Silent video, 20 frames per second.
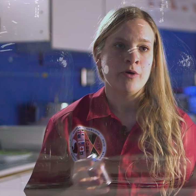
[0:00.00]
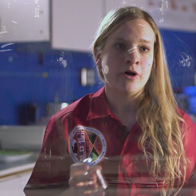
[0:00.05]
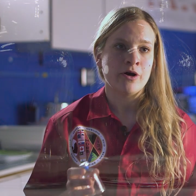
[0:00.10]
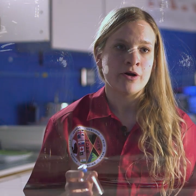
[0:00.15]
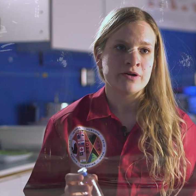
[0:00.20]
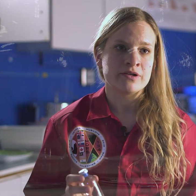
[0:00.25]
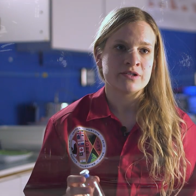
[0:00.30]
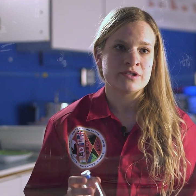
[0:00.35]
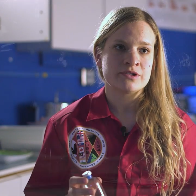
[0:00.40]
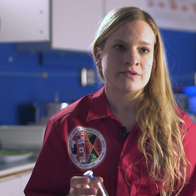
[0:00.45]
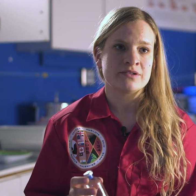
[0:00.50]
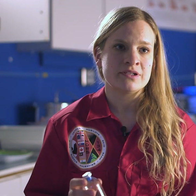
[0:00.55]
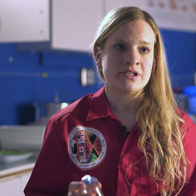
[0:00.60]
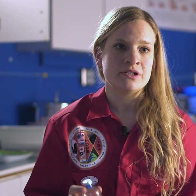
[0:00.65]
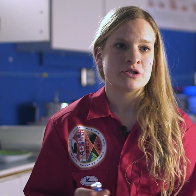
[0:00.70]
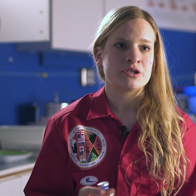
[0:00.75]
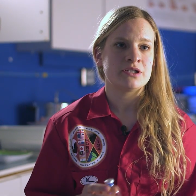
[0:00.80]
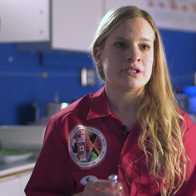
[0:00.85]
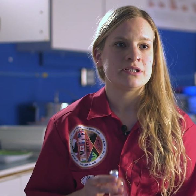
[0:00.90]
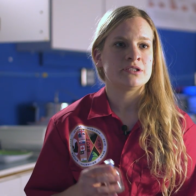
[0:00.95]
Mars, so
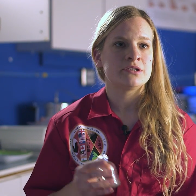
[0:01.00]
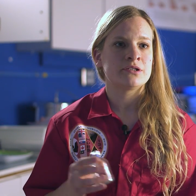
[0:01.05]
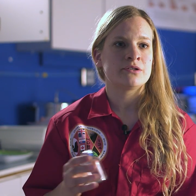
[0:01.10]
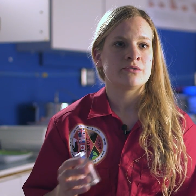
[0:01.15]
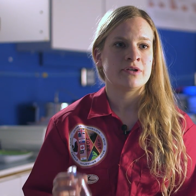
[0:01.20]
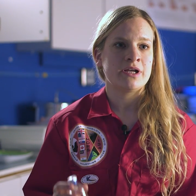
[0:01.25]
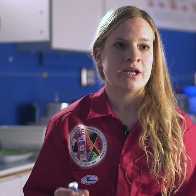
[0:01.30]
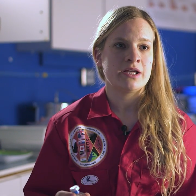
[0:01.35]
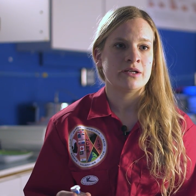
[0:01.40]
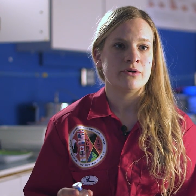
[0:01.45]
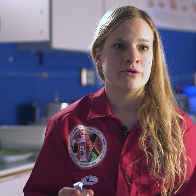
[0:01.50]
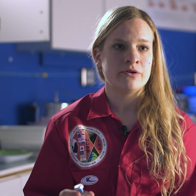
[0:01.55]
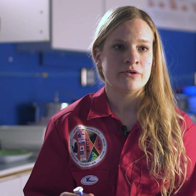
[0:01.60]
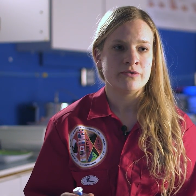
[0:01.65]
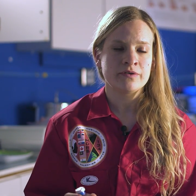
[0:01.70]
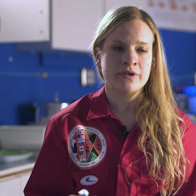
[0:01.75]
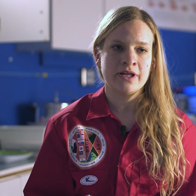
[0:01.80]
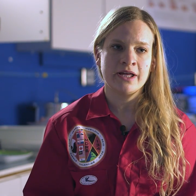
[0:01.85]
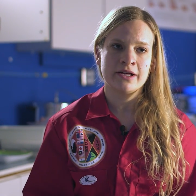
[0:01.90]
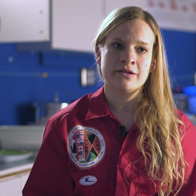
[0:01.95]
essentially to create
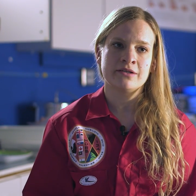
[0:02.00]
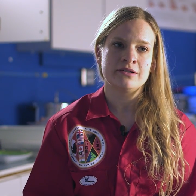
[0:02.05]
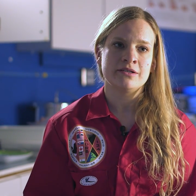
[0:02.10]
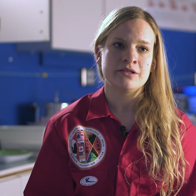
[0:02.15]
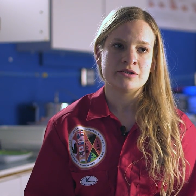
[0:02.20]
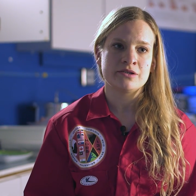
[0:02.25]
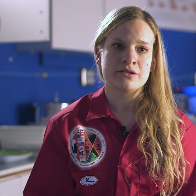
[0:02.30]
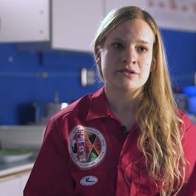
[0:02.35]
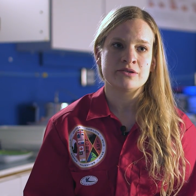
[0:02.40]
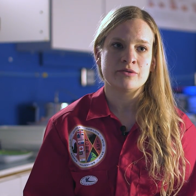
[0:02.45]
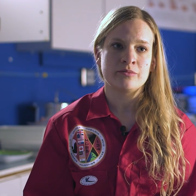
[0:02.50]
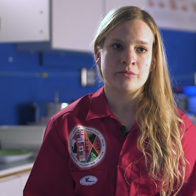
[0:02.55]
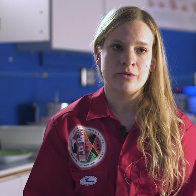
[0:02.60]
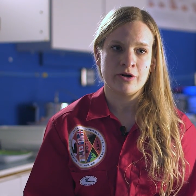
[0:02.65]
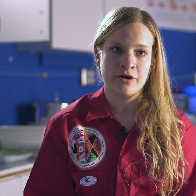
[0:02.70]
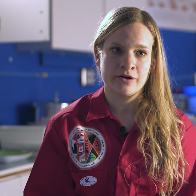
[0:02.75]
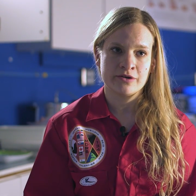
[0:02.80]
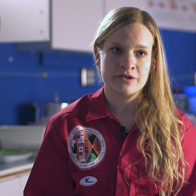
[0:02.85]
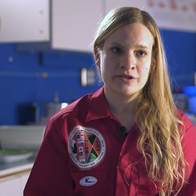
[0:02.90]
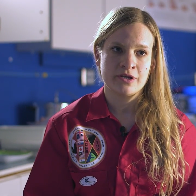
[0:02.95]
Earth-like conditions on
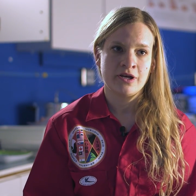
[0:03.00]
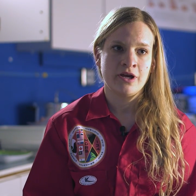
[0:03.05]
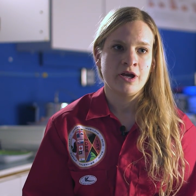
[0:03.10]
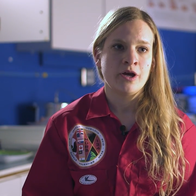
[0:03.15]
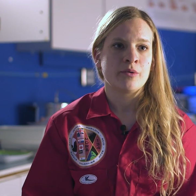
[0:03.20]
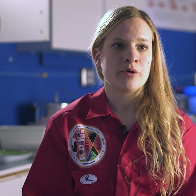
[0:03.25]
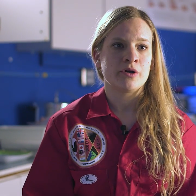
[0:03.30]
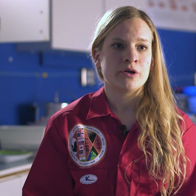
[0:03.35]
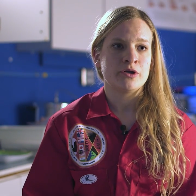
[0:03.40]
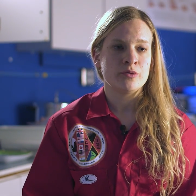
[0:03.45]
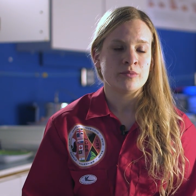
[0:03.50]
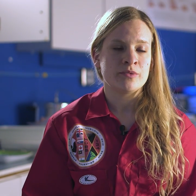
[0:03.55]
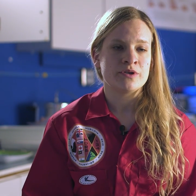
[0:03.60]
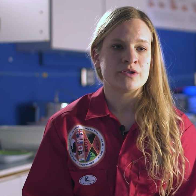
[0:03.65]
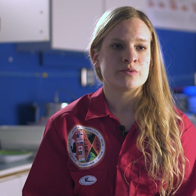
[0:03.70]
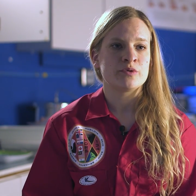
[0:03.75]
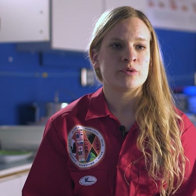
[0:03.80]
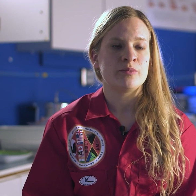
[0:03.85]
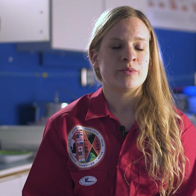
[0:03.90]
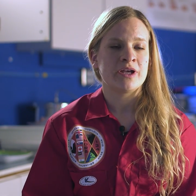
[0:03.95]
Mars where
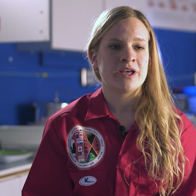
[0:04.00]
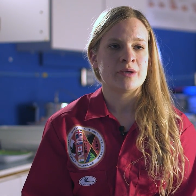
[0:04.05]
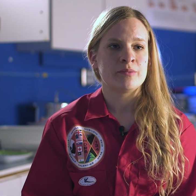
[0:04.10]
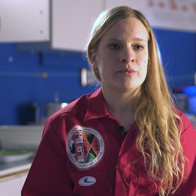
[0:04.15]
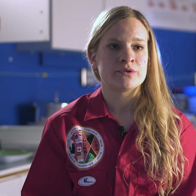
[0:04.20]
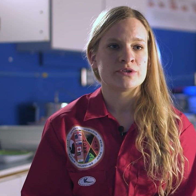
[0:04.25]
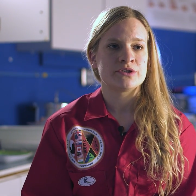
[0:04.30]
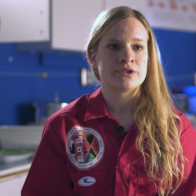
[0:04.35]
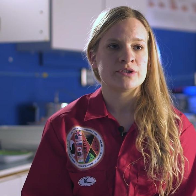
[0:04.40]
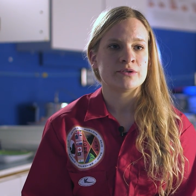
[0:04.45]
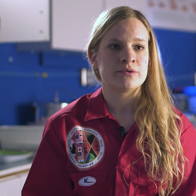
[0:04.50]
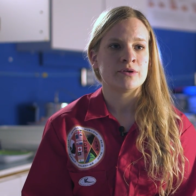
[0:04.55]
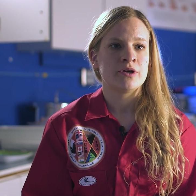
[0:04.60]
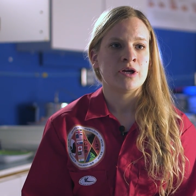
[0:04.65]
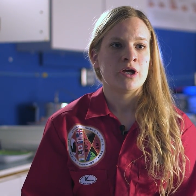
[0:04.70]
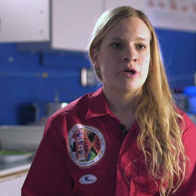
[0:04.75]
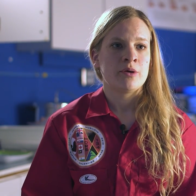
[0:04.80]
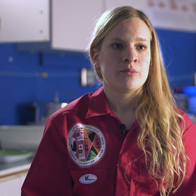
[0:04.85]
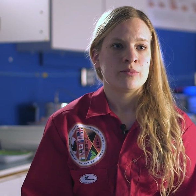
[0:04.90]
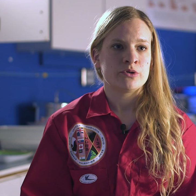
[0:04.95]
humans will be able to
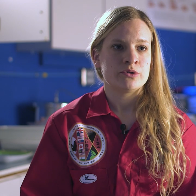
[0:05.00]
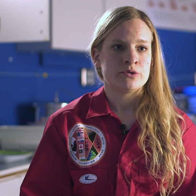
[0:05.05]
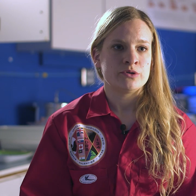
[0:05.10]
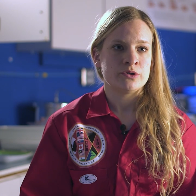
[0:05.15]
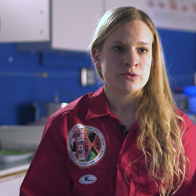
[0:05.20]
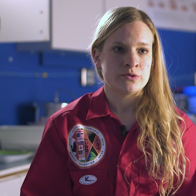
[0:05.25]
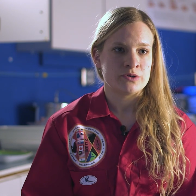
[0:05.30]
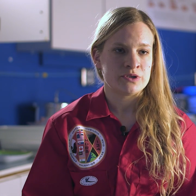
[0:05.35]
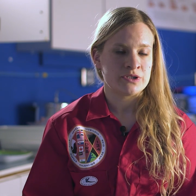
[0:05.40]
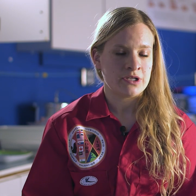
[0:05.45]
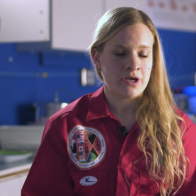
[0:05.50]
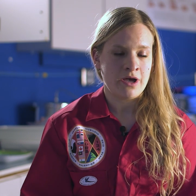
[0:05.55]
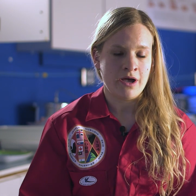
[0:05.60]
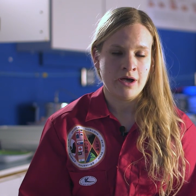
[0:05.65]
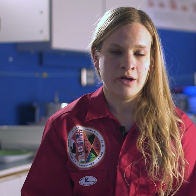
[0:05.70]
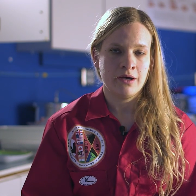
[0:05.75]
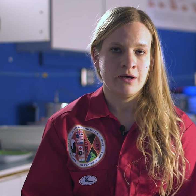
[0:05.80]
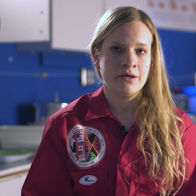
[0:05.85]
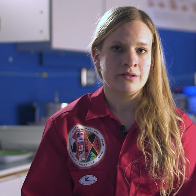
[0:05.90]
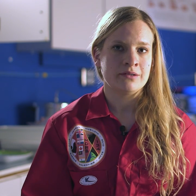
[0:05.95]
produce
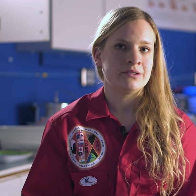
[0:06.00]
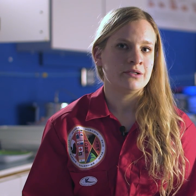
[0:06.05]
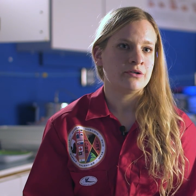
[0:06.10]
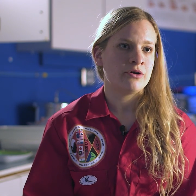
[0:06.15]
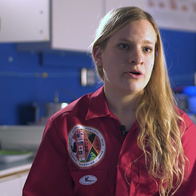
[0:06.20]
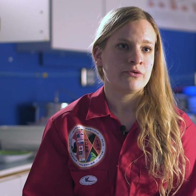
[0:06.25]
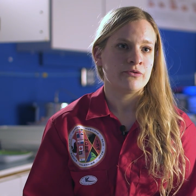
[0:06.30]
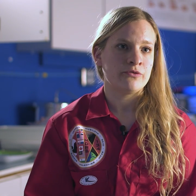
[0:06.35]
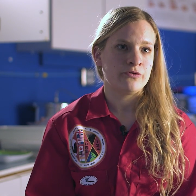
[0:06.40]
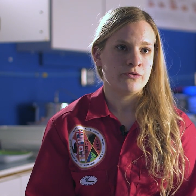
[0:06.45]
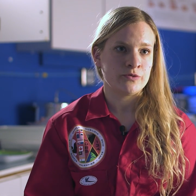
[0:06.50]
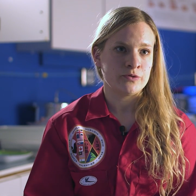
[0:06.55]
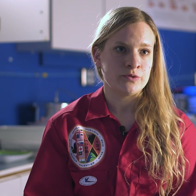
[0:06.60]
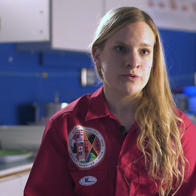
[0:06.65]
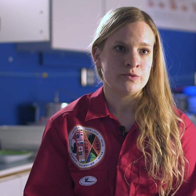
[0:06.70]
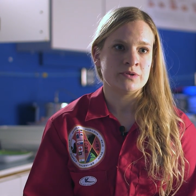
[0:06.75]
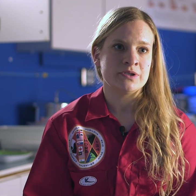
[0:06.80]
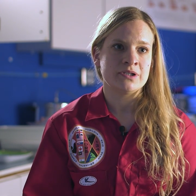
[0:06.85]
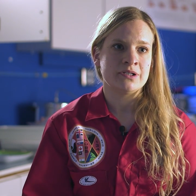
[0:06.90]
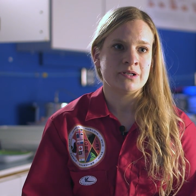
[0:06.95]
uh, their own
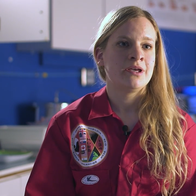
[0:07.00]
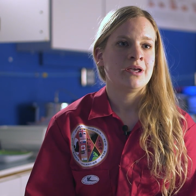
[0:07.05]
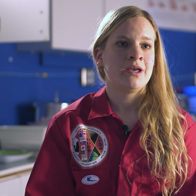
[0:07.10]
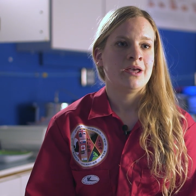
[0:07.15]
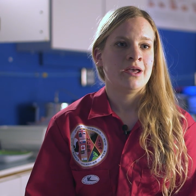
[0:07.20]
food and